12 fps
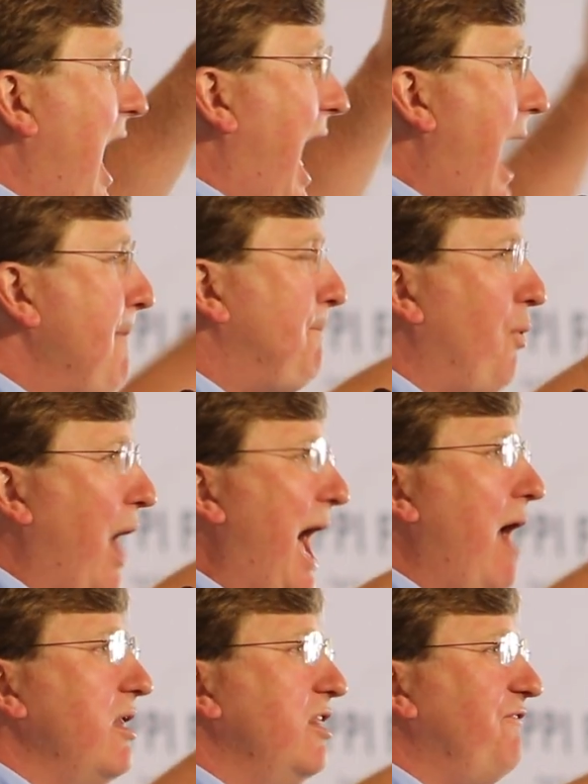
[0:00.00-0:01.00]
I'm
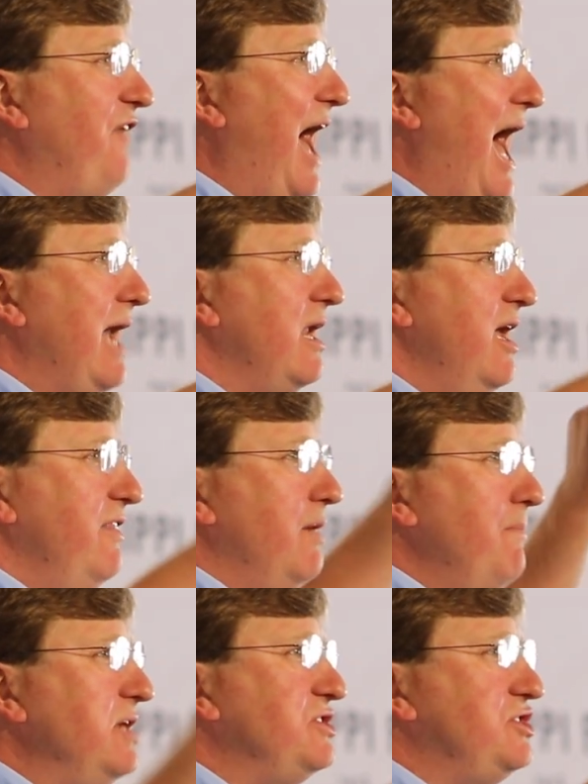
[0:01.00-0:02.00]
proud of the fact that
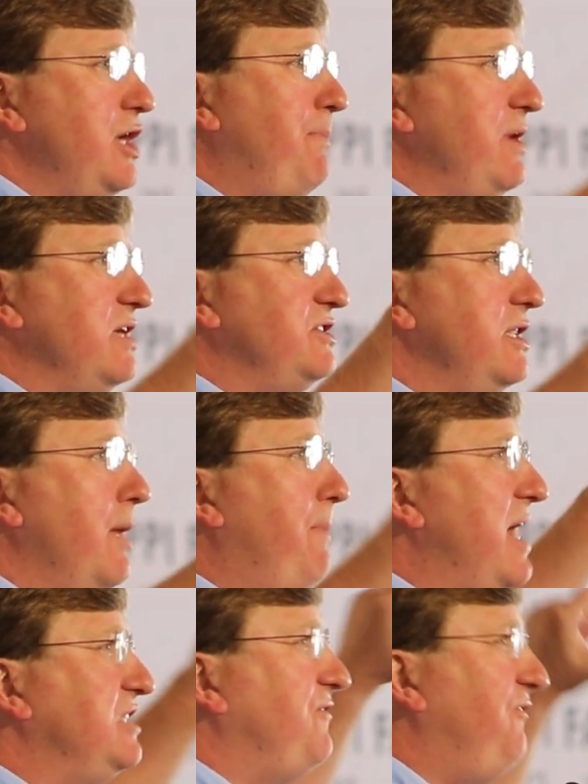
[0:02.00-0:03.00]
Mississippi is in the
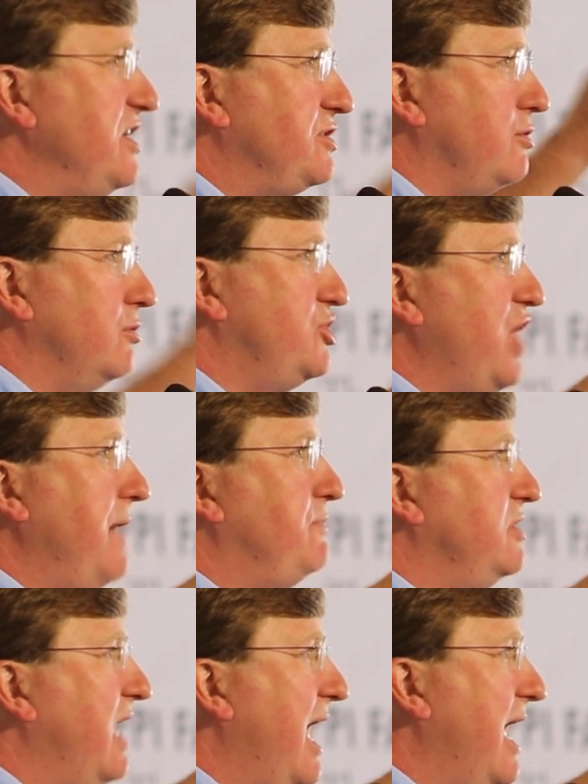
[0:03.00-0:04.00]
best fiscal shape
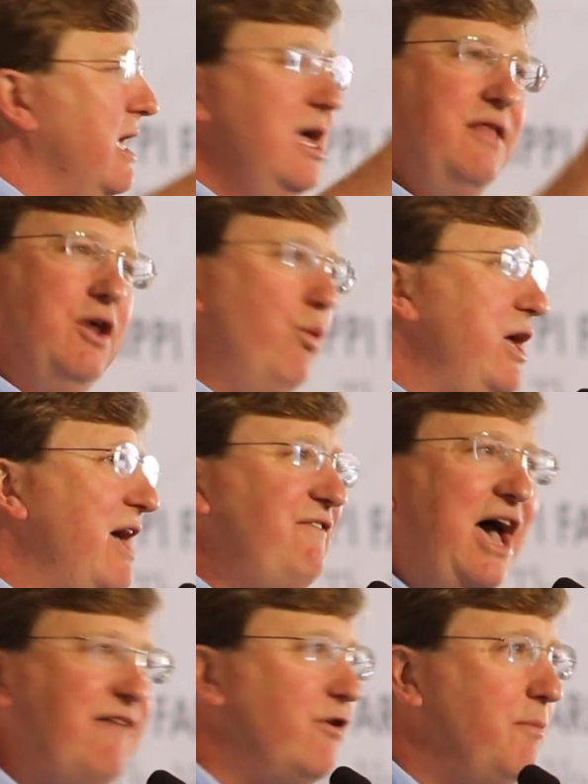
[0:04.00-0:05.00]
today that we have
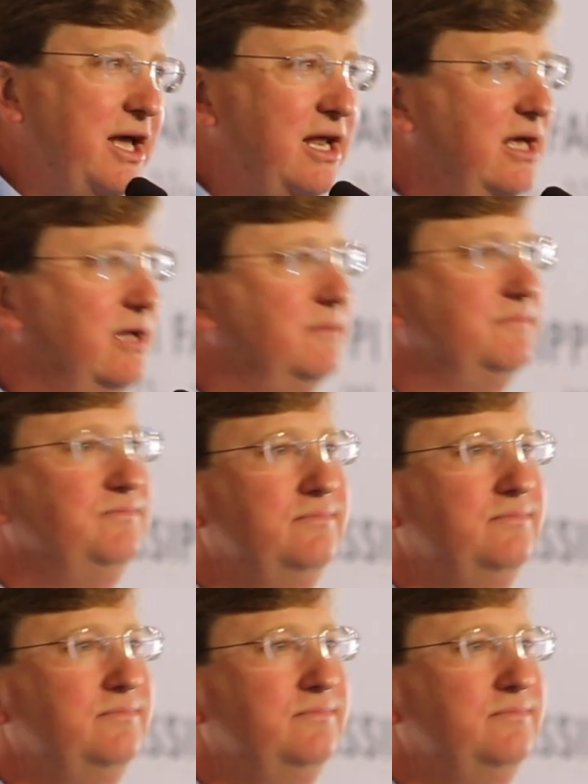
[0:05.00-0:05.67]
ever been in.